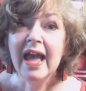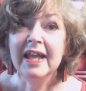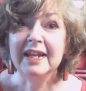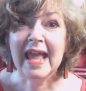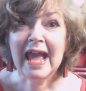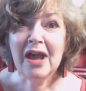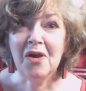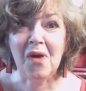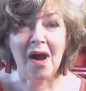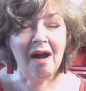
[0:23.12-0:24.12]

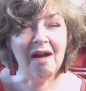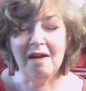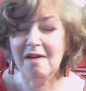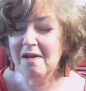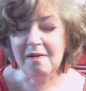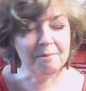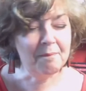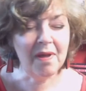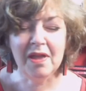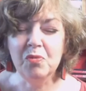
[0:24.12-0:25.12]
Now,
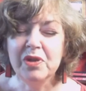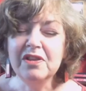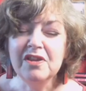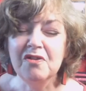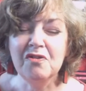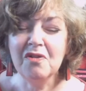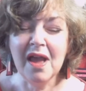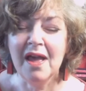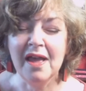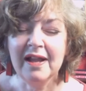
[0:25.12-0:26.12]
my
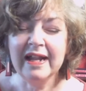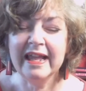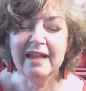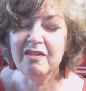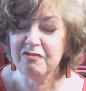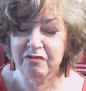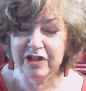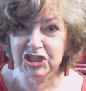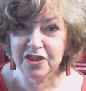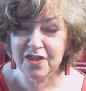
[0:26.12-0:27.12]
window clings for
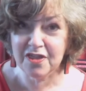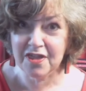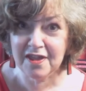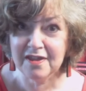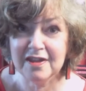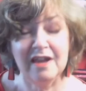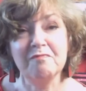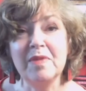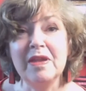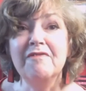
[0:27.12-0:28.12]
Richard III
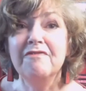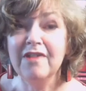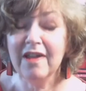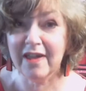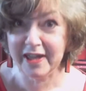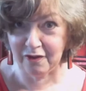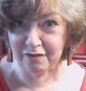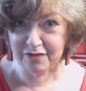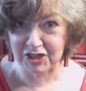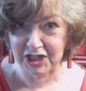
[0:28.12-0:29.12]
have been flying
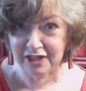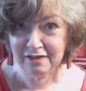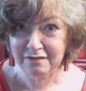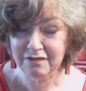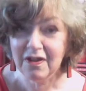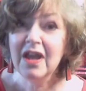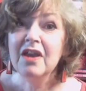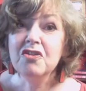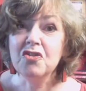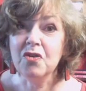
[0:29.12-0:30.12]
off the shelf,
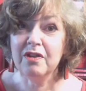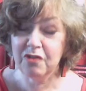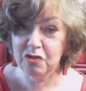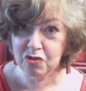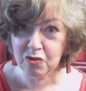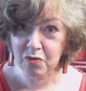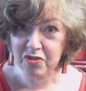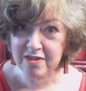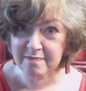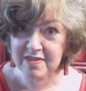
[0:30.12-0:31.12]
so if you do
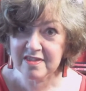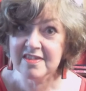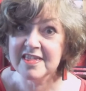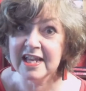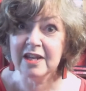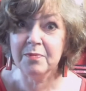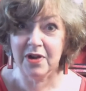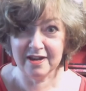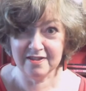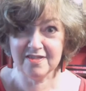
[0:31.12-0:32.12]
want something to
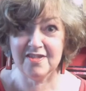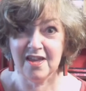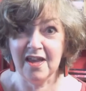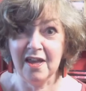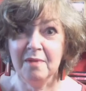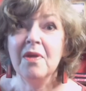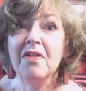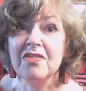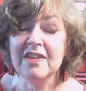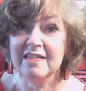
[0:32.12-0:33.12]
celebrate
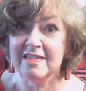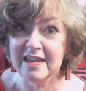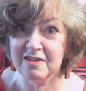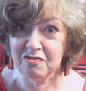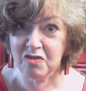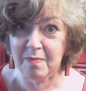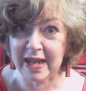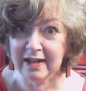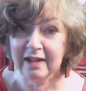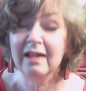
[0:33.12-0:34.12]
the date of the
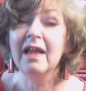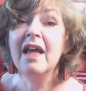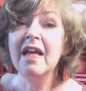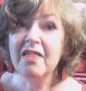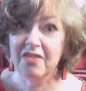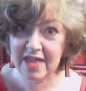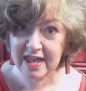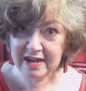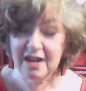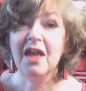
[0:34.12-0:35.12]
battle,
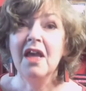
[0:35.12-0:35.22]
then